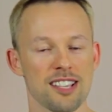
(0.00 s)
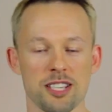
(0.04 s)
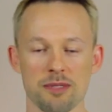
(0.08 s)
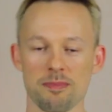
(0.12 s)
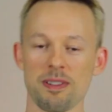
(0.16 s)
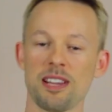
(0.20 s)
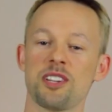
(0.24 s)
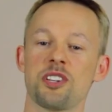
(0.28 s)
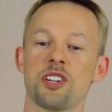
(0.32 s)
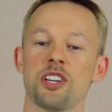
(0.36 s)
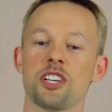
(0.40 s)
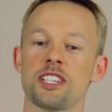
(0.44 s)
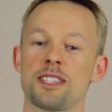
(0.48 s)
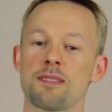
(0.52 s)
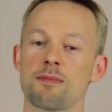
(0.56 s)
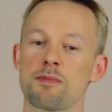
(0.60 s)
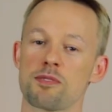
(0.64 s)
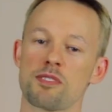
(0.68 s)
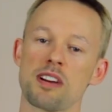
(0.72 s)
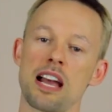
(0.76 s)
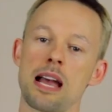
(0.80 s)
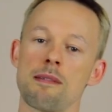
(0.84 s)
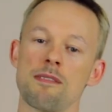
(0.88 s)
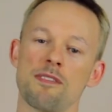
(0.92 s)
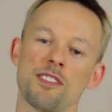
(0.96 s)
So make sure you
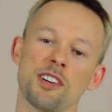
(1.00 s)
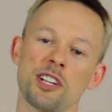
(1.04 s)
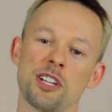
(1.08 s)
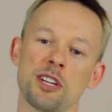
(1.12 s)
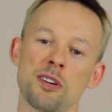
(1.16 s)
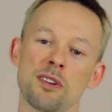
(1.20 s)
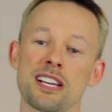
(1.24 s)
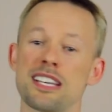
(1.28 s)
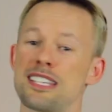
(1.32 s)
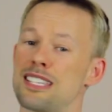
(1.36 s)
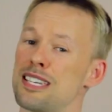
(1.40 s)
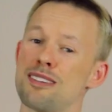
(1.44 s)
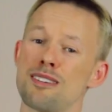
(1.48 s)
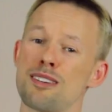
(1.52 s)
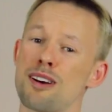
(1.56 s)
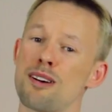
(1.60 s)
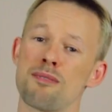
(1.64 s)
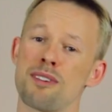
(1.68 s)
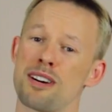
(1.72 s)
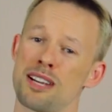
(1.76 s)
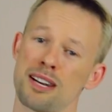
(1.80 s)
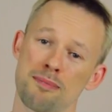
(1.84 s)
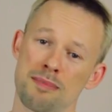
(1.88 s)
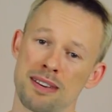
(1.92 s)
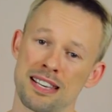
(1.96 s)
subscribe if you're new, because you
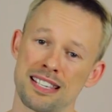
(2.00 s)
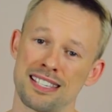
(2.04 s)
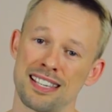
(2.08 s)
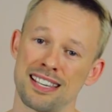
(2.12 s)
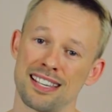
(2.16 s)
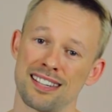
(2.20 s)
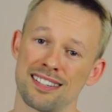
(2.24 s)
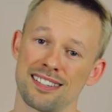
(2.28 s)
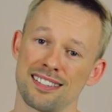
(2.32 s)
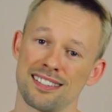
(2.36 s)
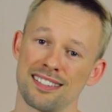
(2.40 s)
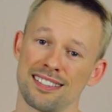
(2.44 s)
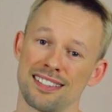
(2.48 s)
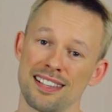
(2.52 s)
don't want to miss it.